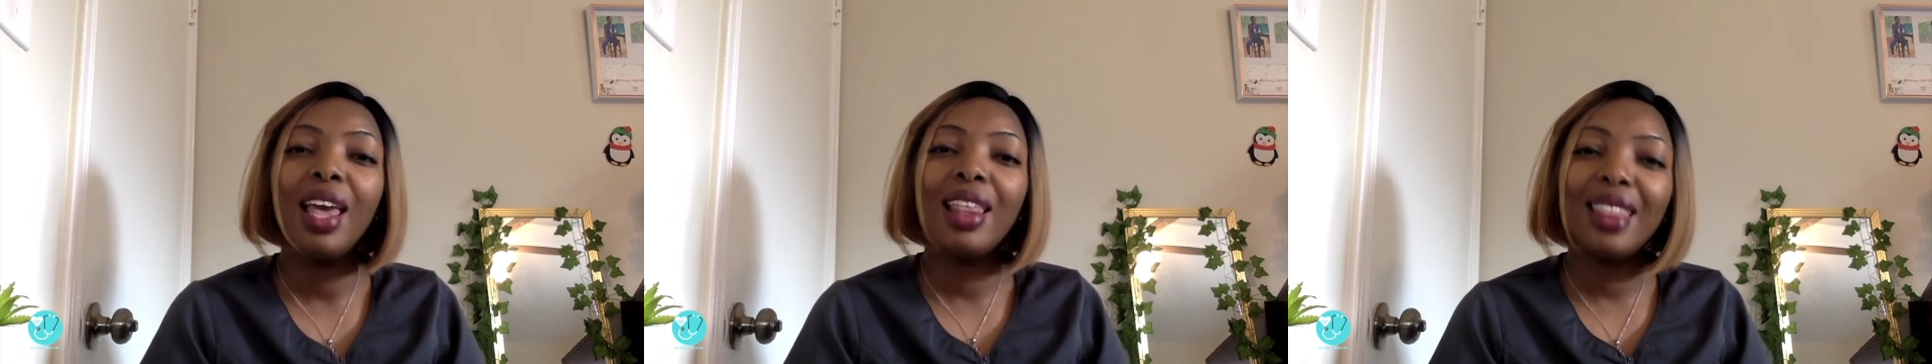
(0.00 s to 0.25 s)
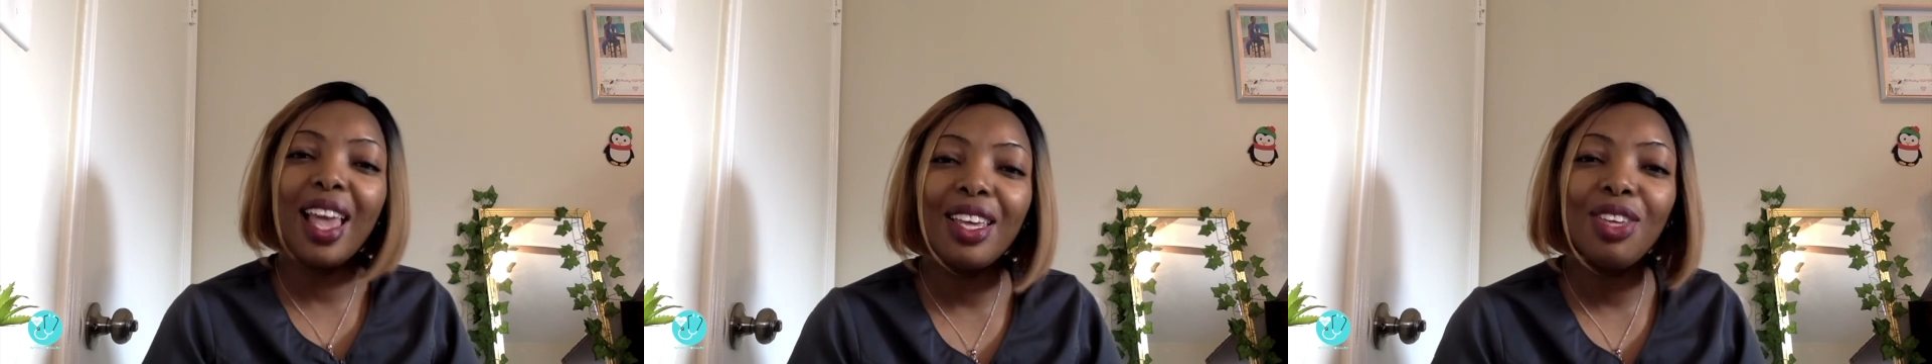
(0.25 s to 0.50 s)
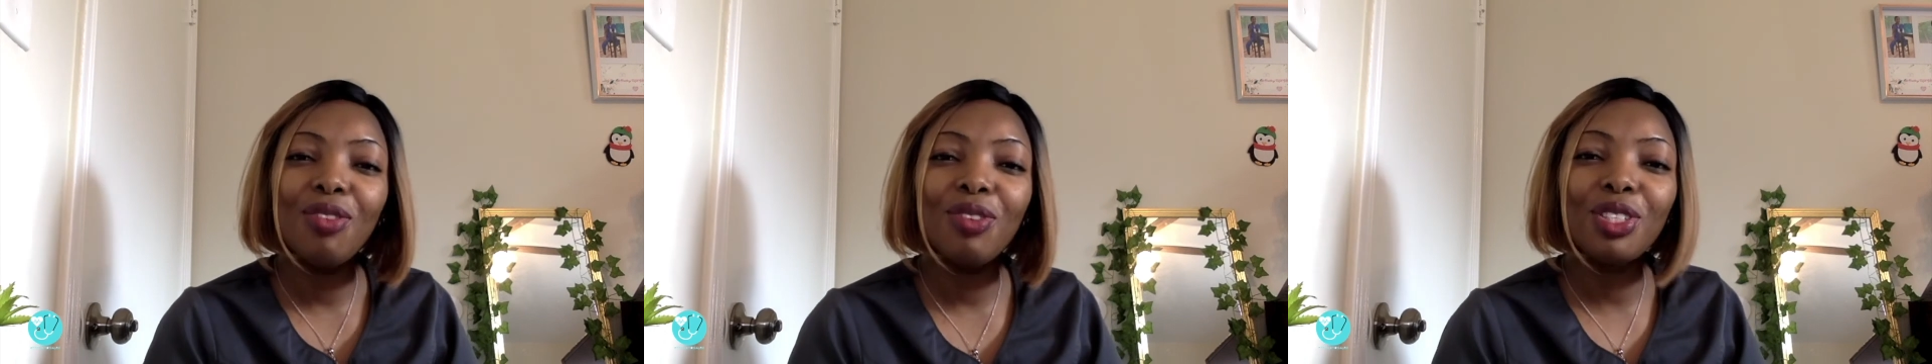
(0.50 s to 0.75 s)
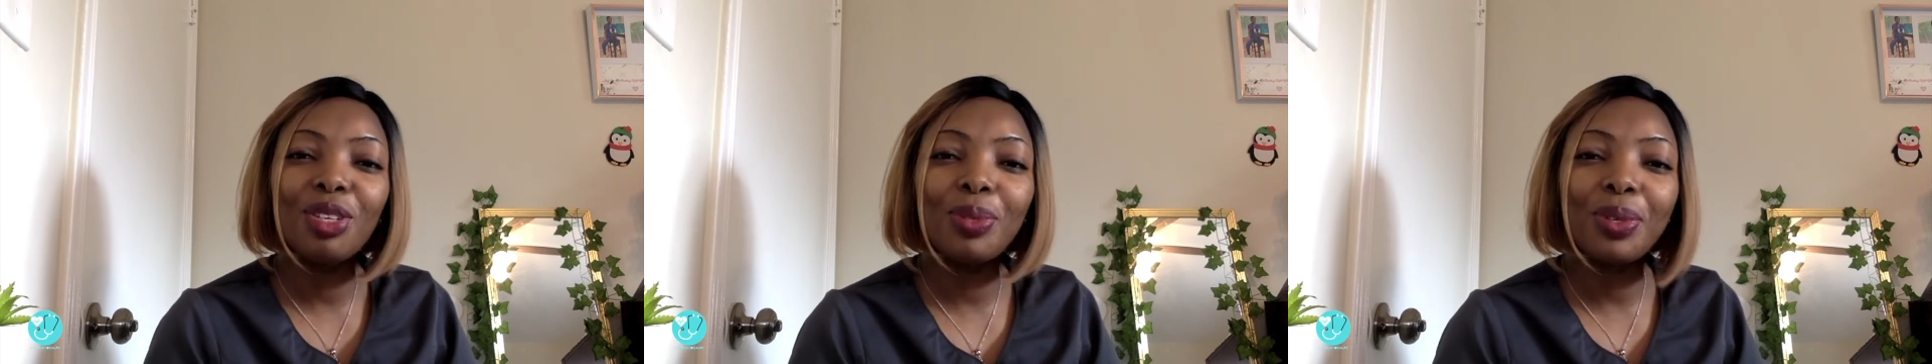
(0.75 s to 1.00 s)
thank you for
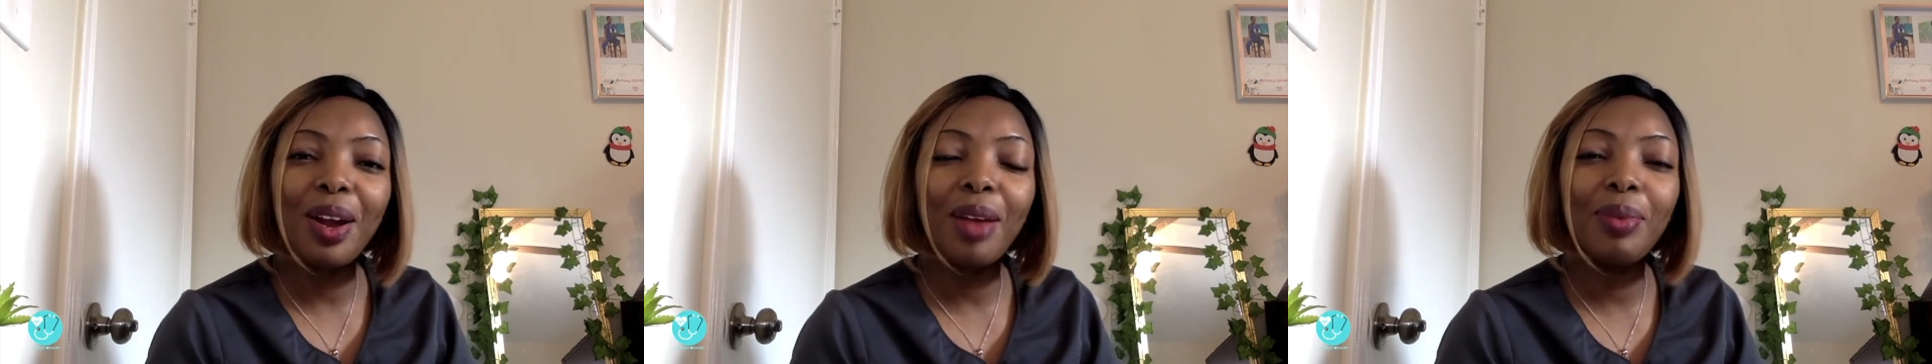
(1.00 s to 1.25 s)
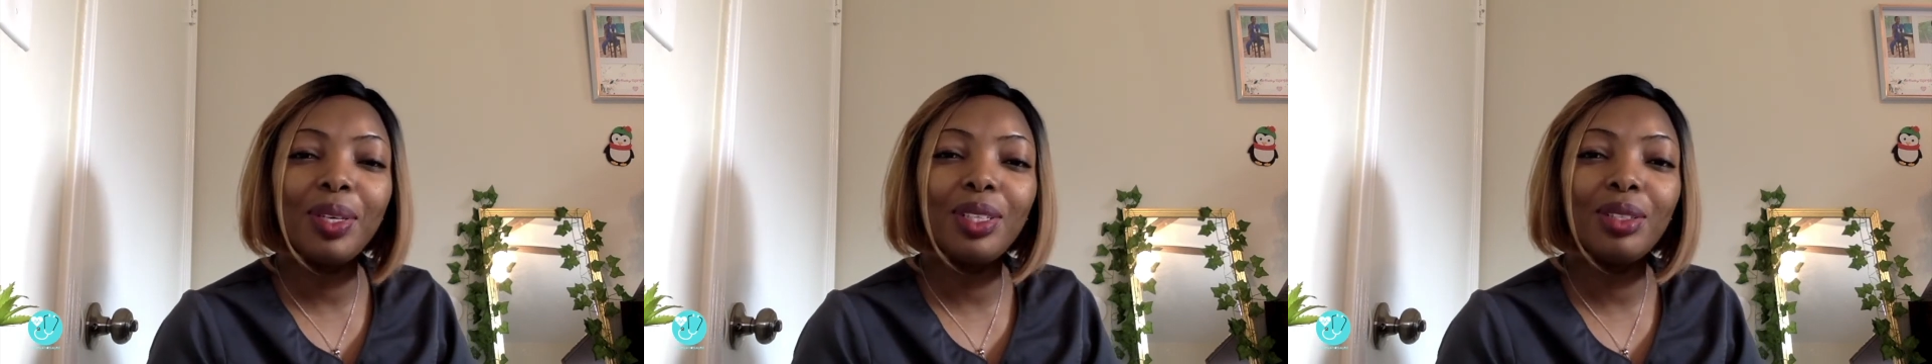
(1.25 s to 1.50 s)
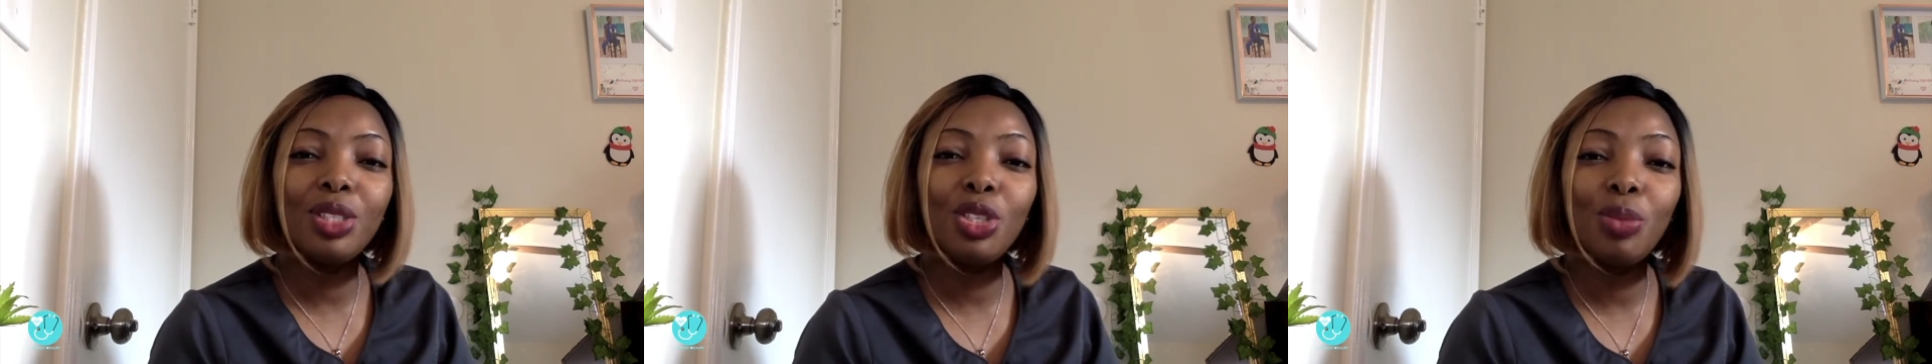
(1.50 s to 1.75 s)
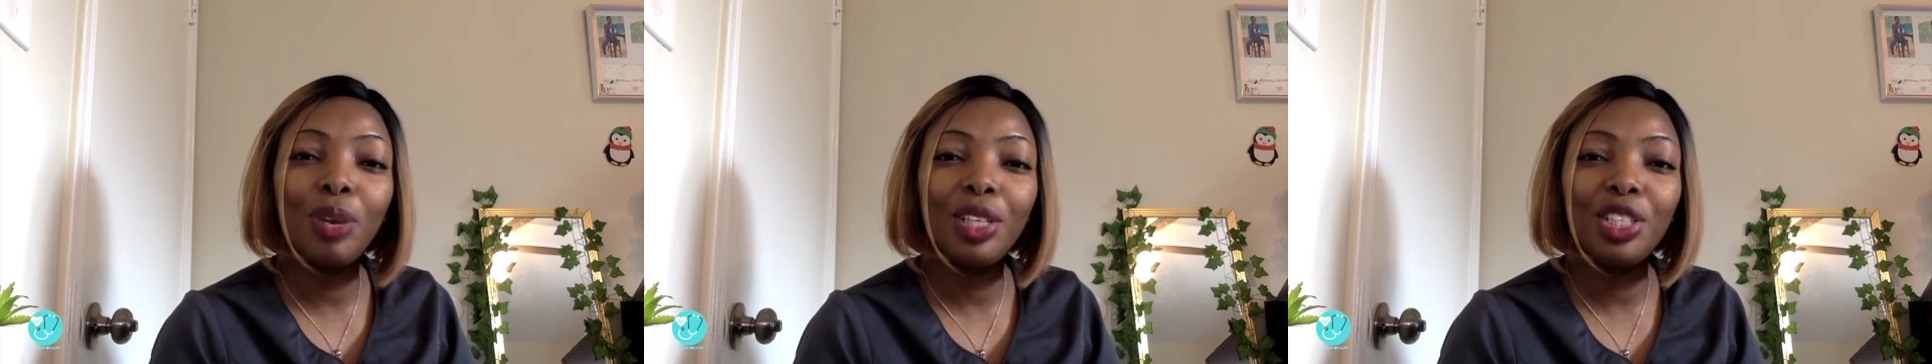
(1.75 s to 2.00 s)
subscribing to
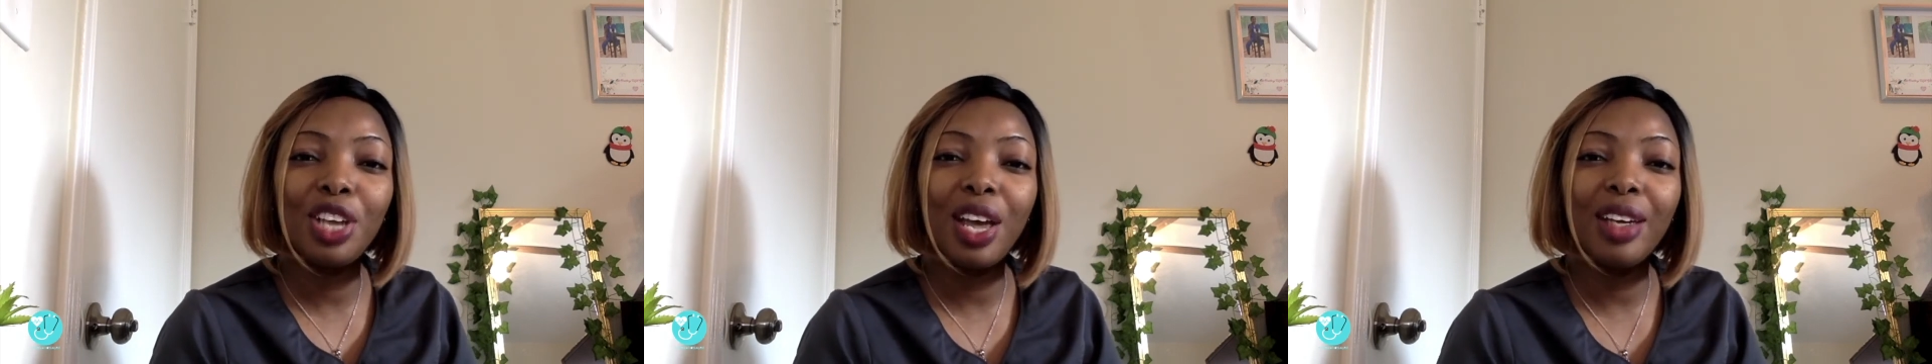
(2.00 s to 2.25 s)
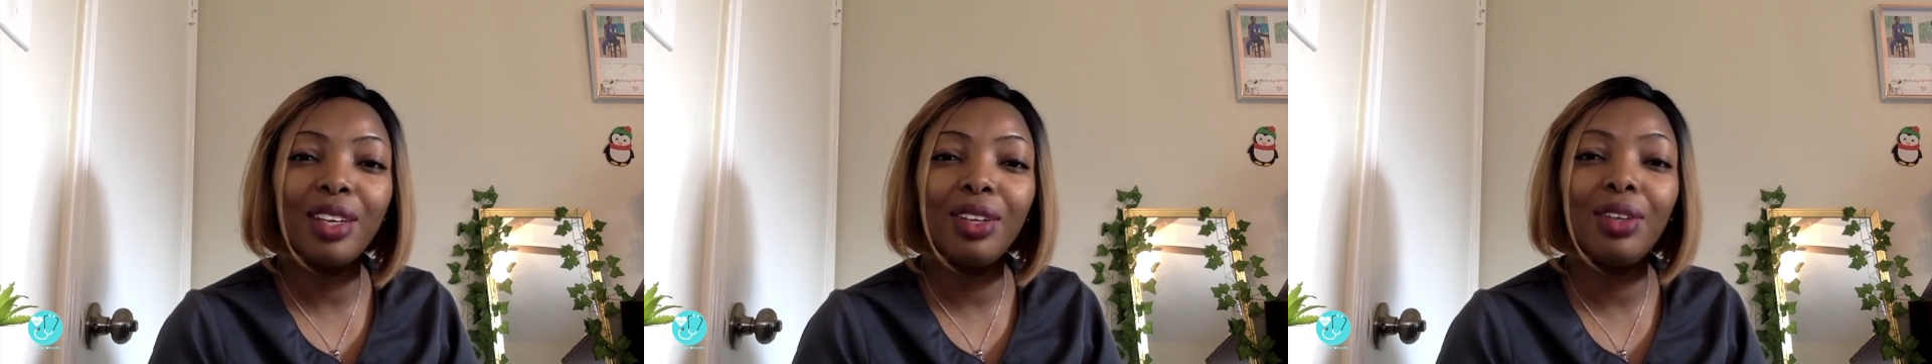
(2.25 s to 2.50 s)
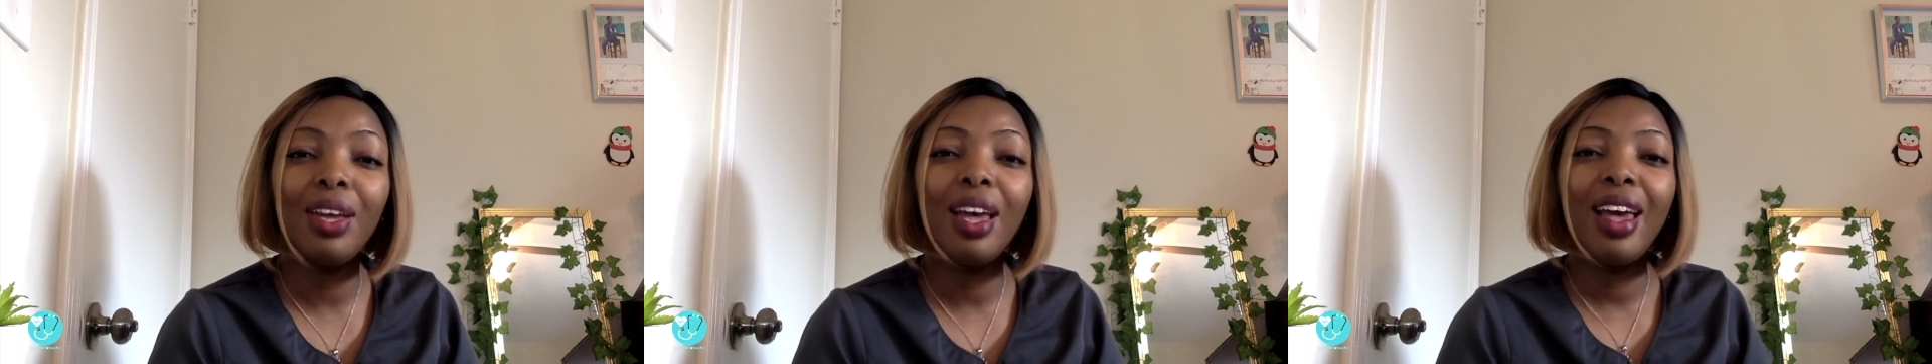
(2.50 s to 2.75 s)
my channel.